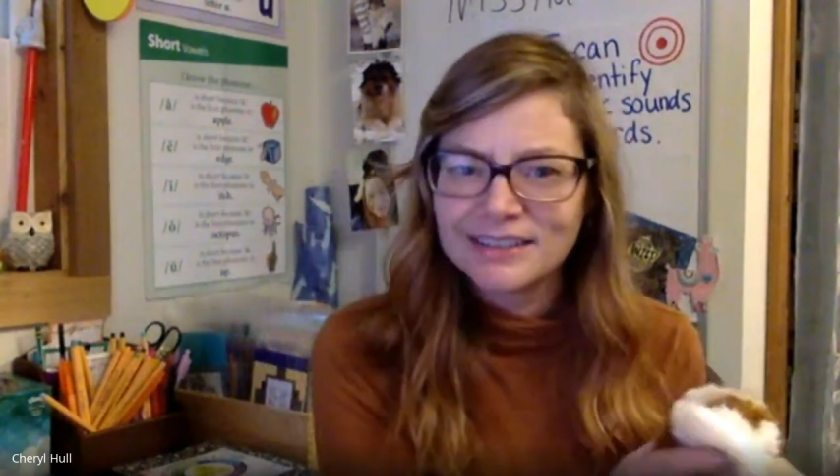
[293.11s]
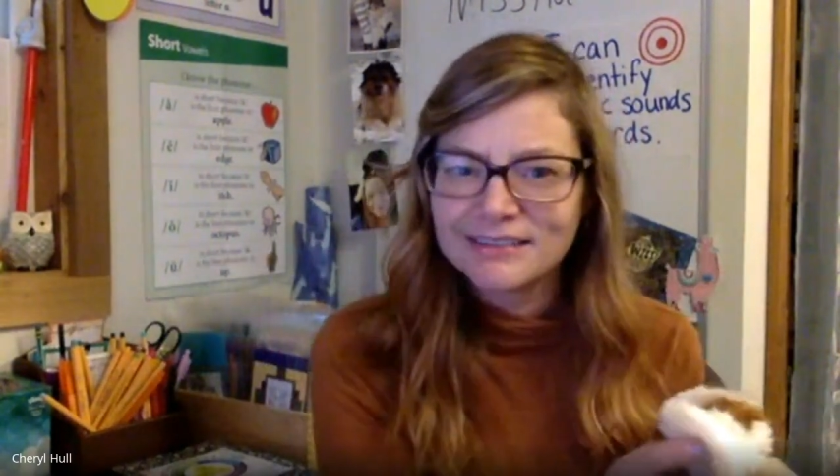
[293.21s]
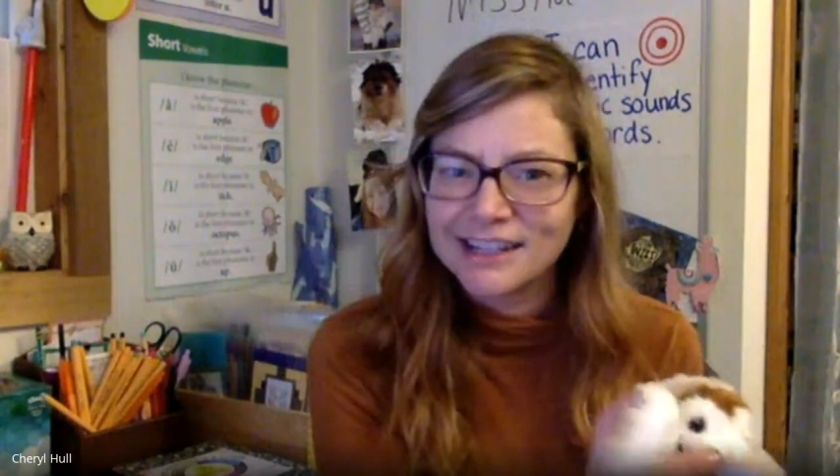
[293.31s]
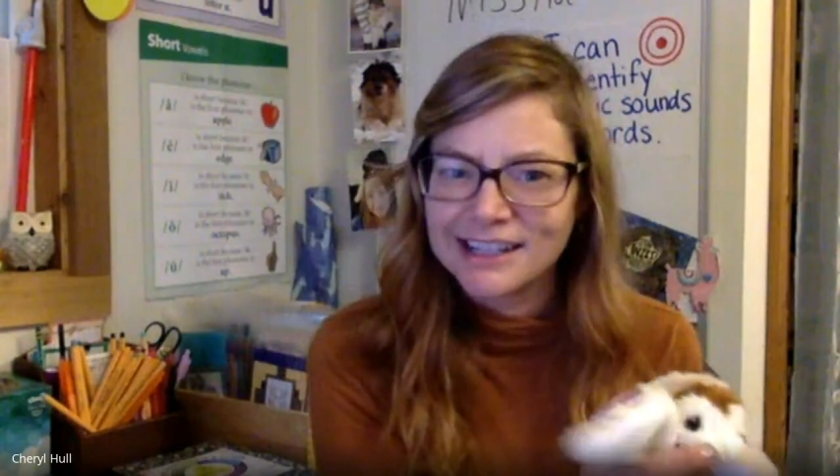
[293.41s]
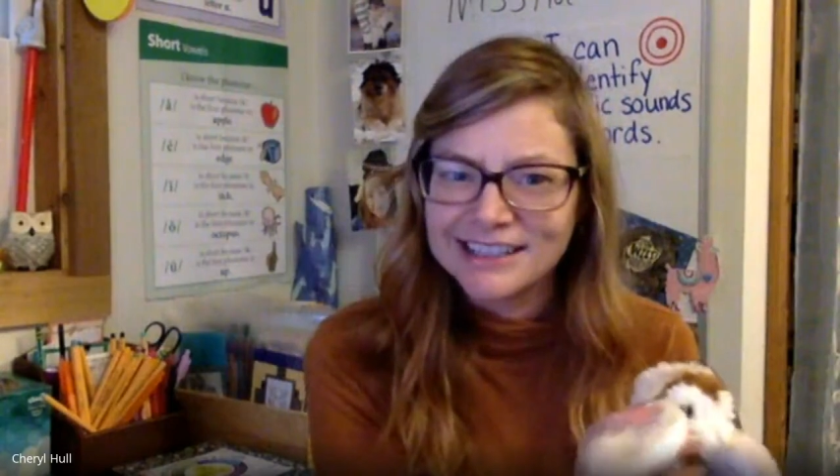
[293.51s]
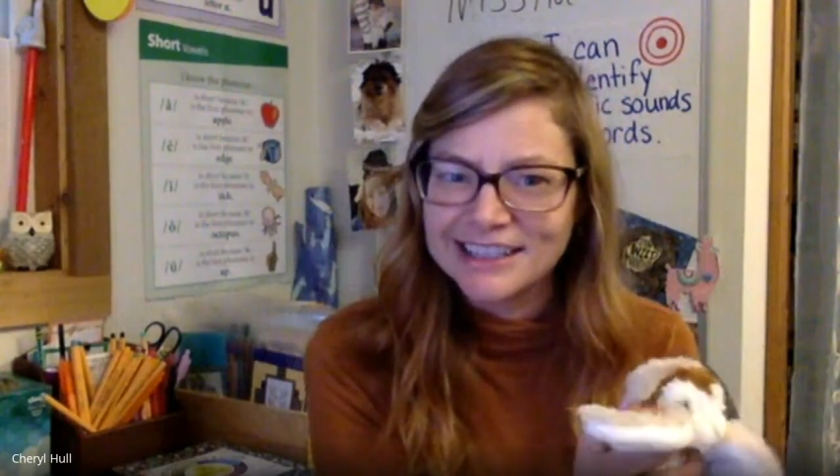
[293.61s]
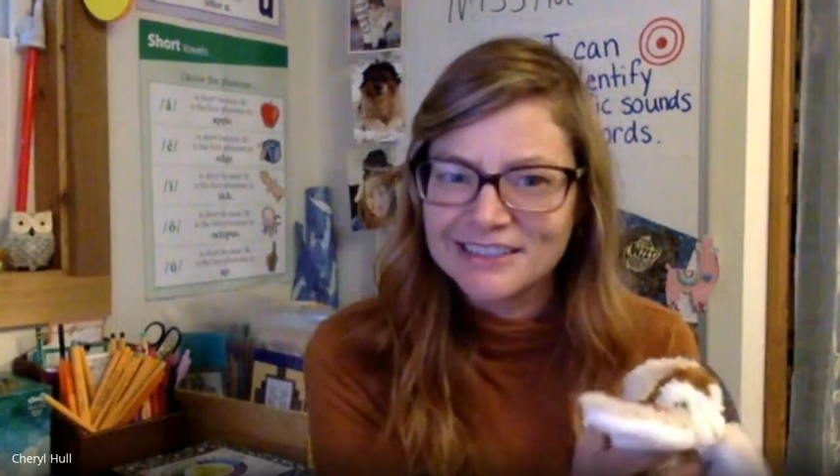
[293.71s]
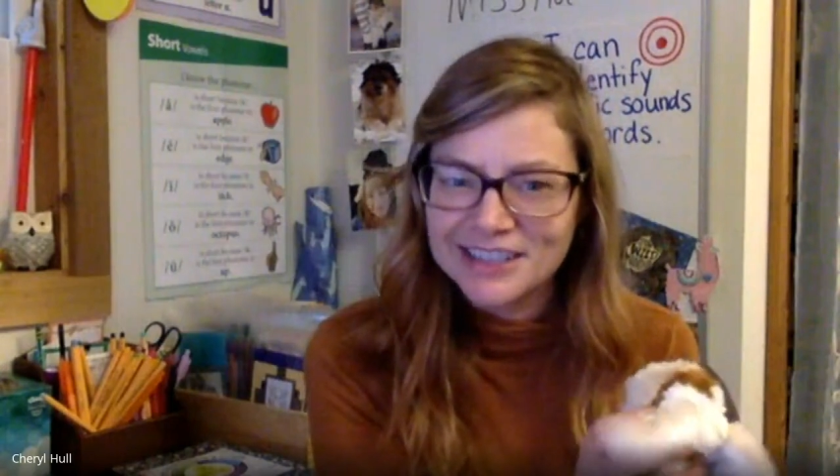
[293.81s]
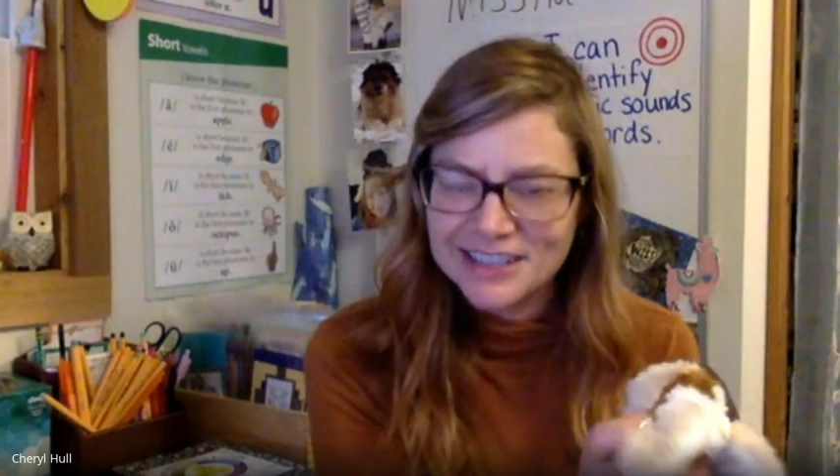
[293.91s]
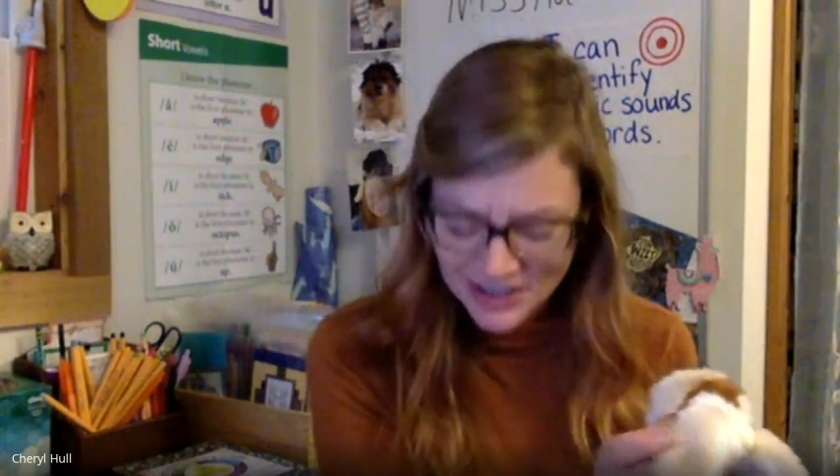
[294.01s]
Ready to give
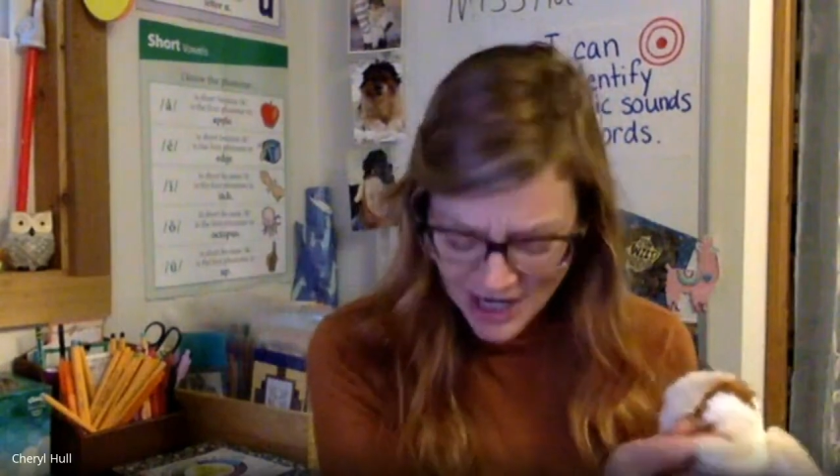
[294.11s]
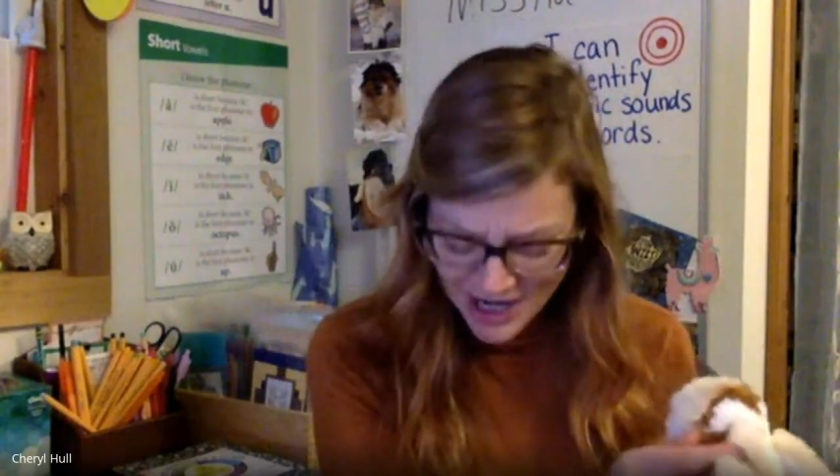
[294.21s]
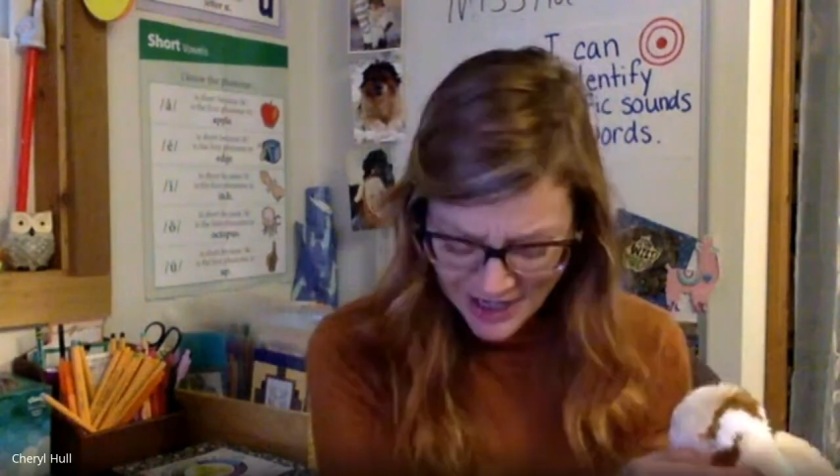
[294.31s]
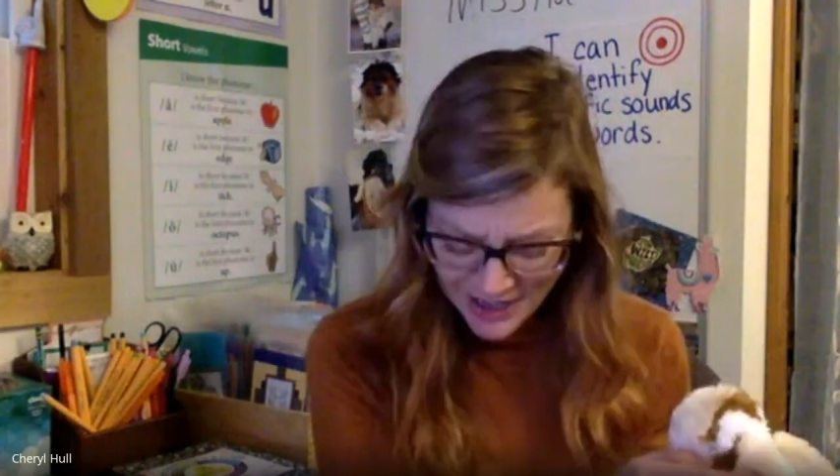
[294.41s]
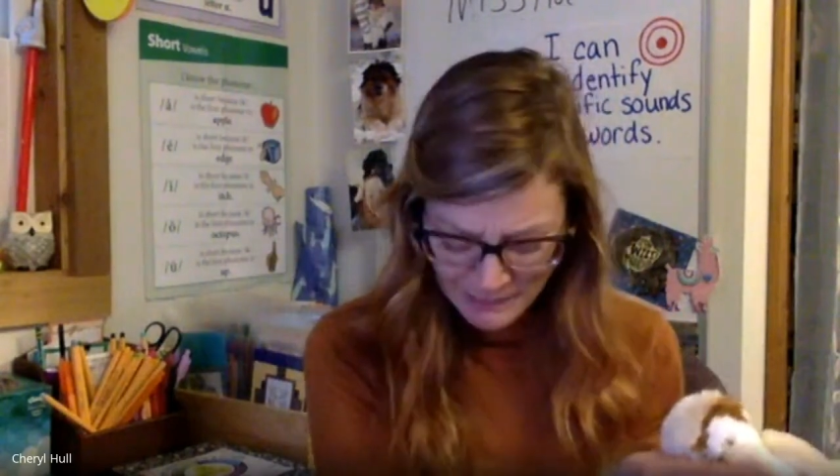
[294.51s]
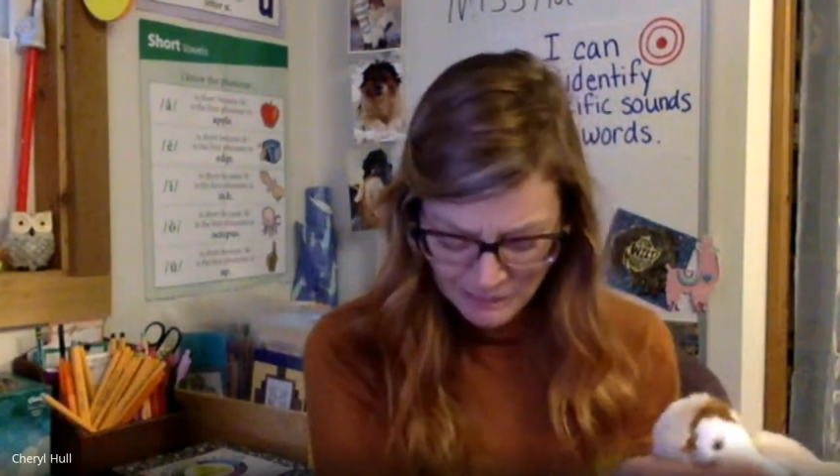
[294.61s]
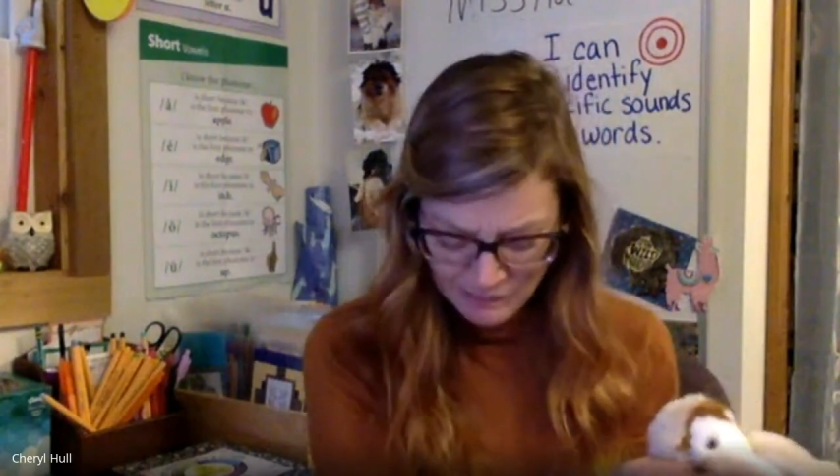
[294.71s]
it a try?